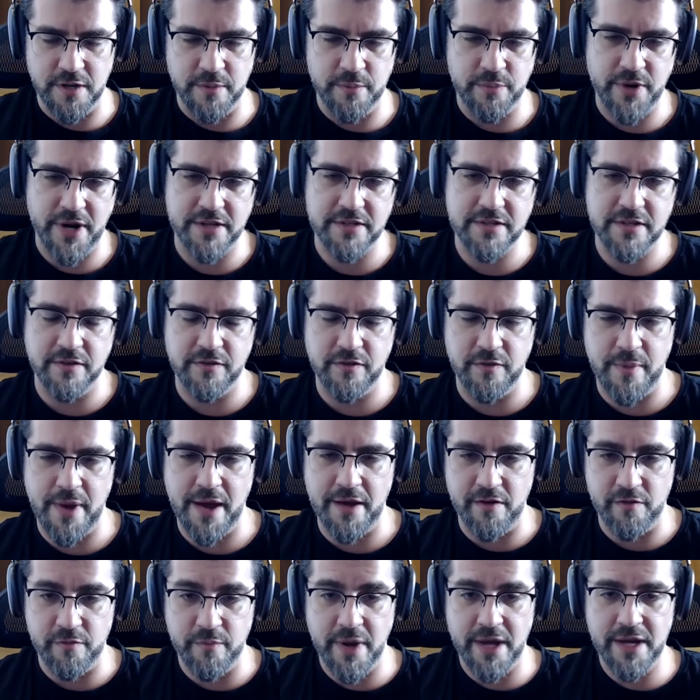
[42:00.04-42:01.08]
an impressive
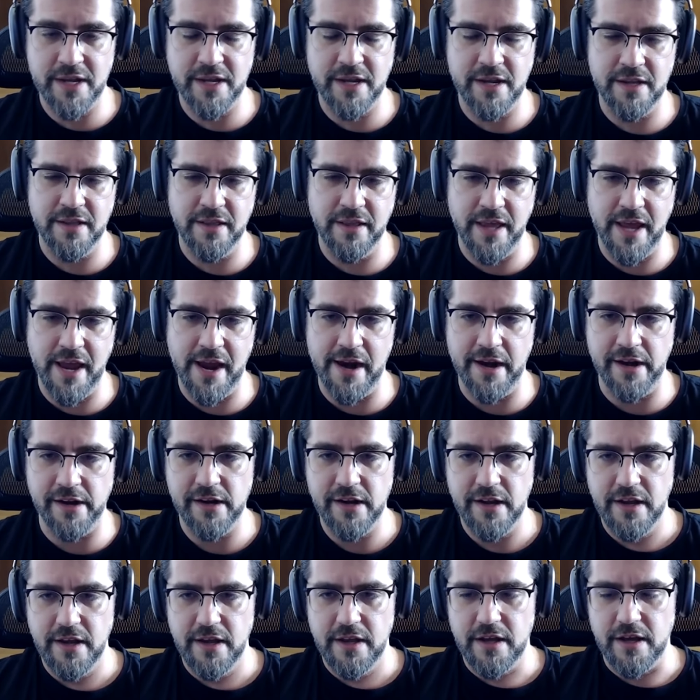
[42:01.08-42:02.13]
amount of money in there.
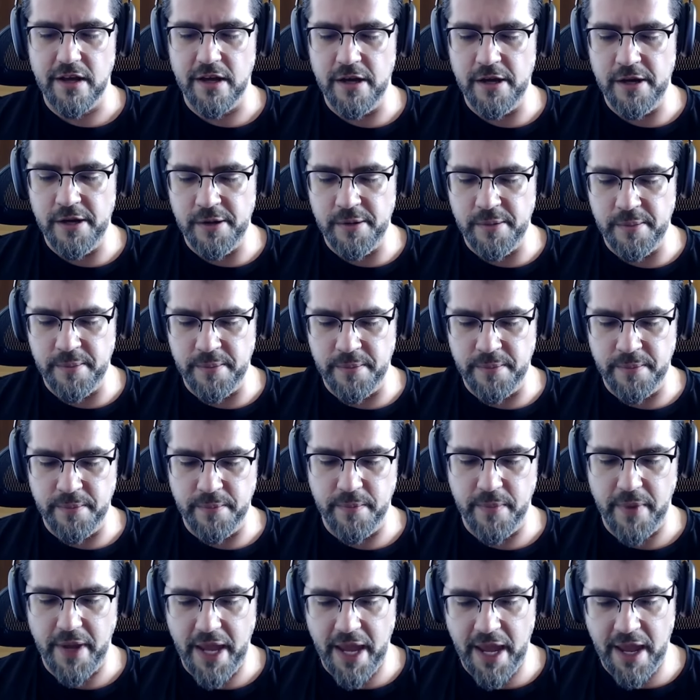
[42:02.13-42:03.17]

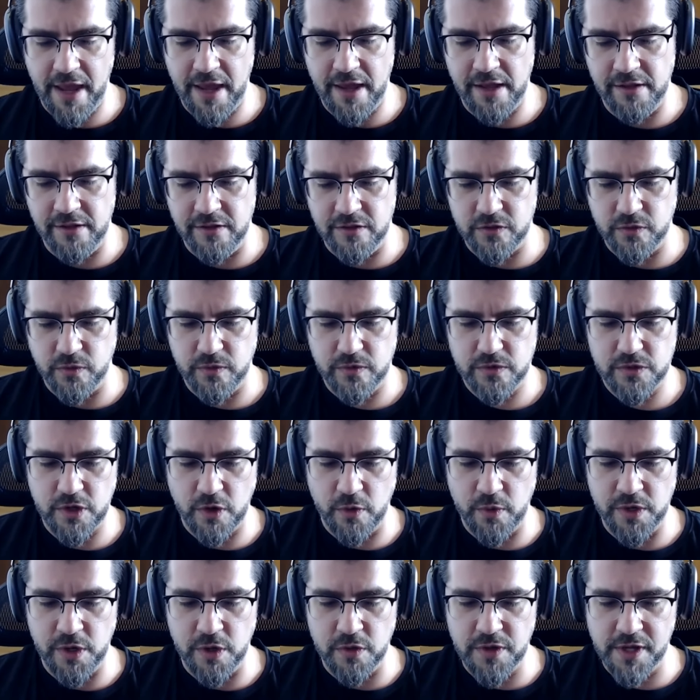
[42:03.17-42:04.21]
Um, and
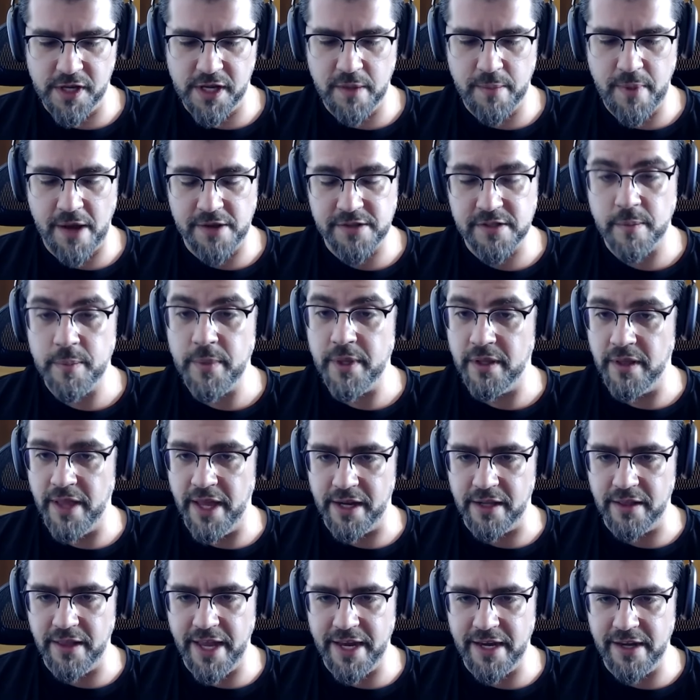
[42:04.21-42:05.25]
so when you think about something
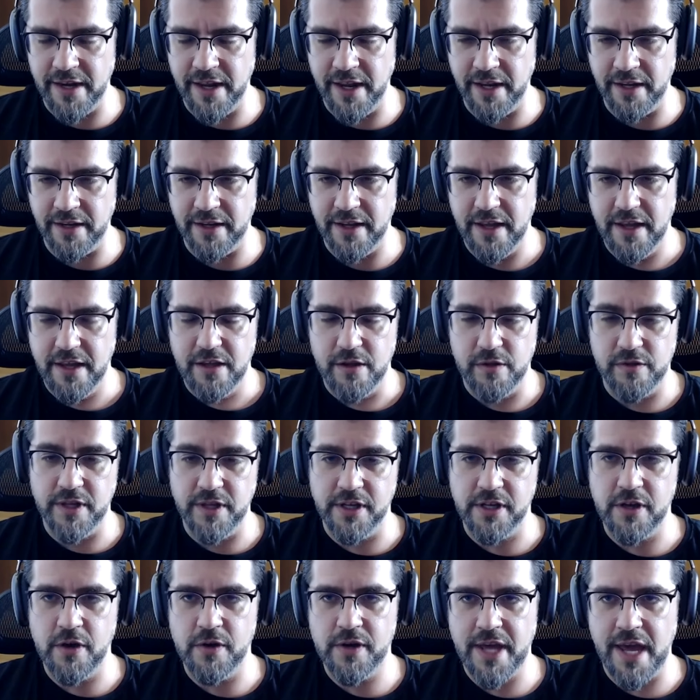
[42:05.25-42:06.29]
like Lightning, you
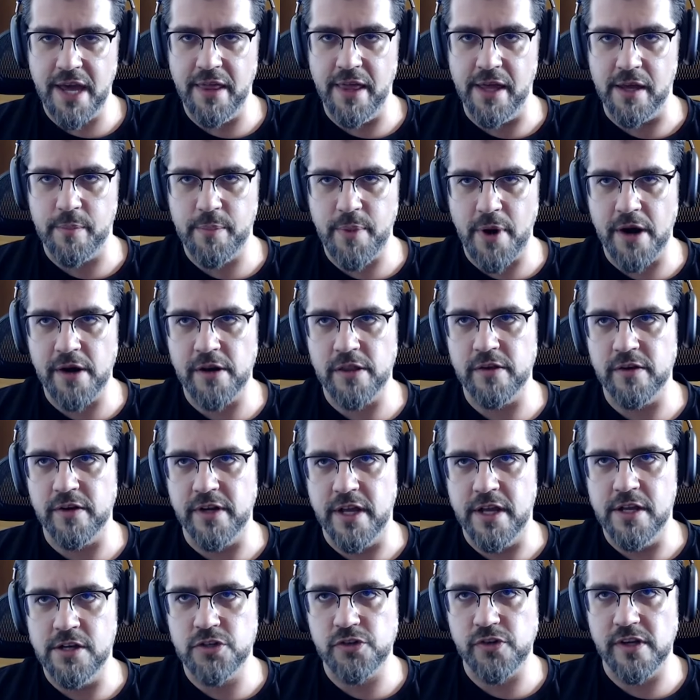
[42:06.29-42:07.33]
think, okay, like part of the
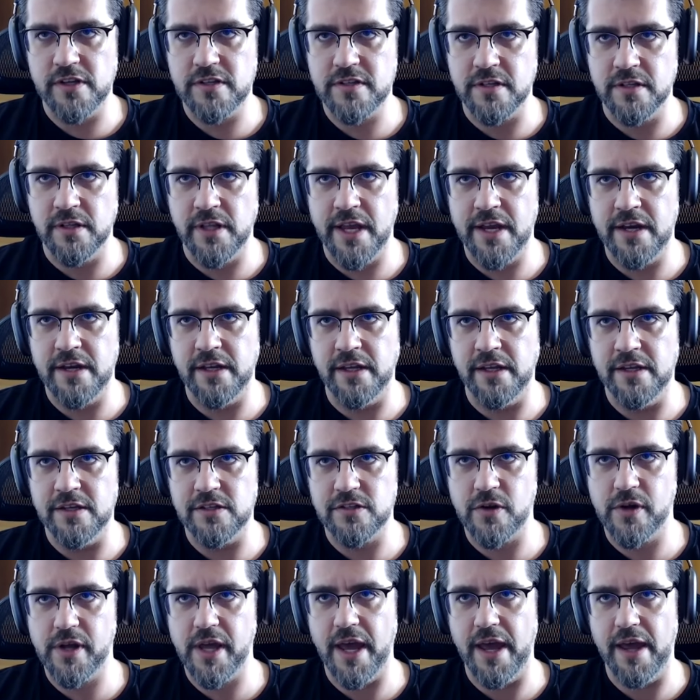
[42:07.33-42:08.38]
interest in Lightning
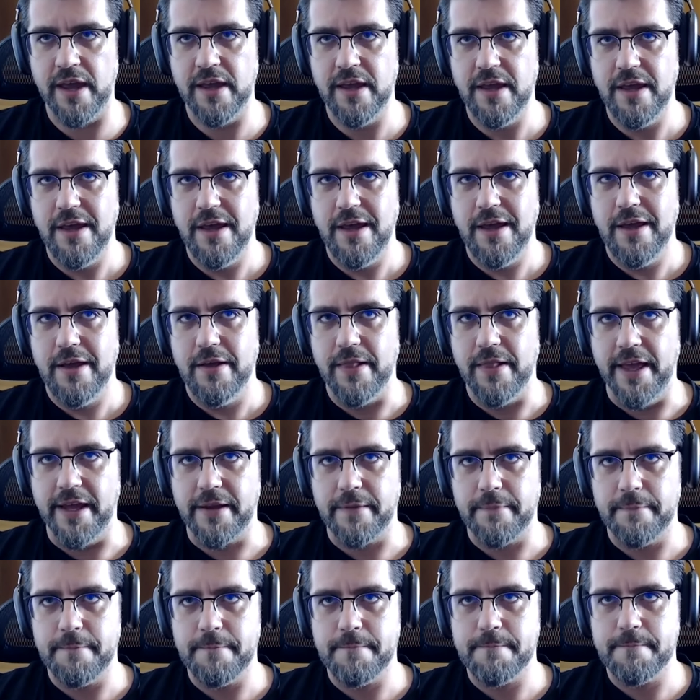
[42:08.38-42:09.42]
is, okay,
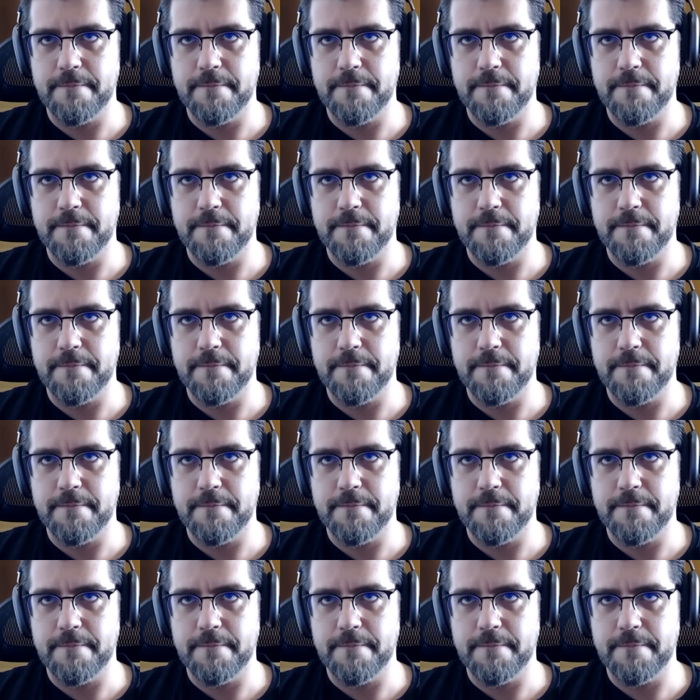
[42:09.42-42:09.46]
like